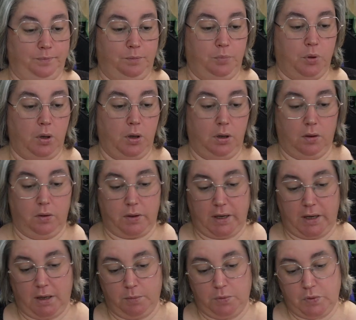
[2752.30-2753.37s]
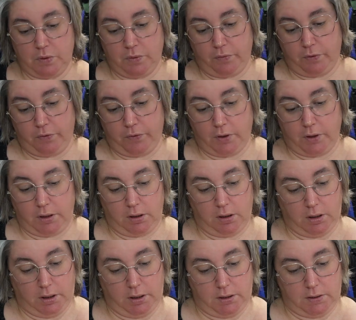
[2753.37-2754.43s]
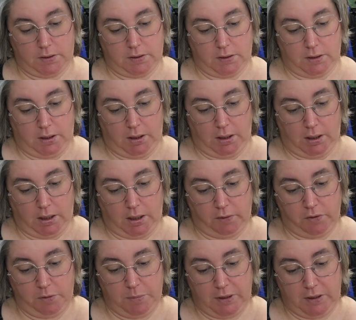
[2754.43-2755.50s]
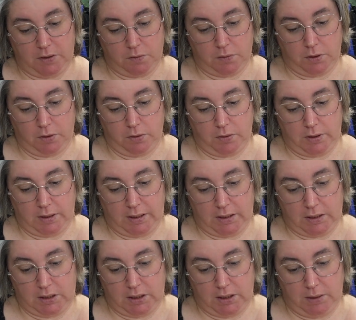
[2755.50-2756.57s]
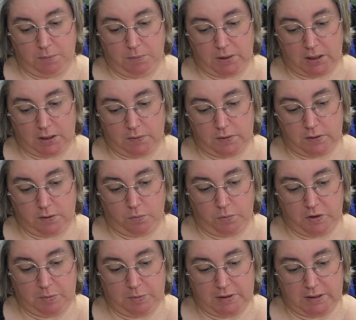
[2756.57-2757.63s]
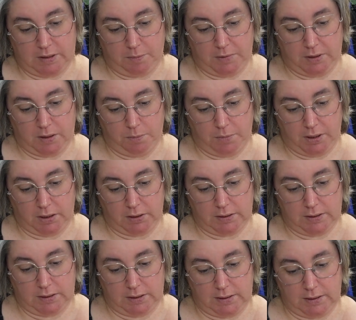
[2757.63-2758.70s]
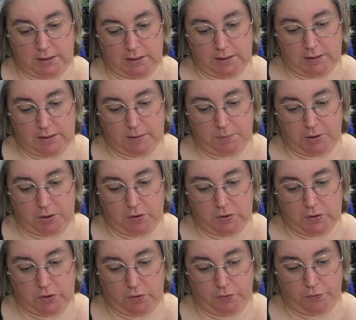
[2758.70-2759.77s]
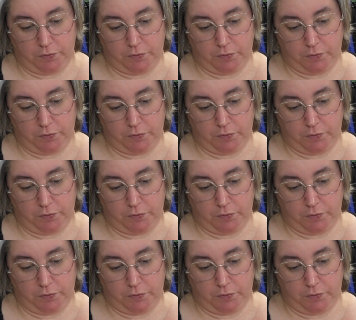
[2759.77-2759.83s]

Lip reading: Prologue, Cannibals of the Fine Light. Harry Beetle heard Angie McAllister whisper something about sunsets, but her soft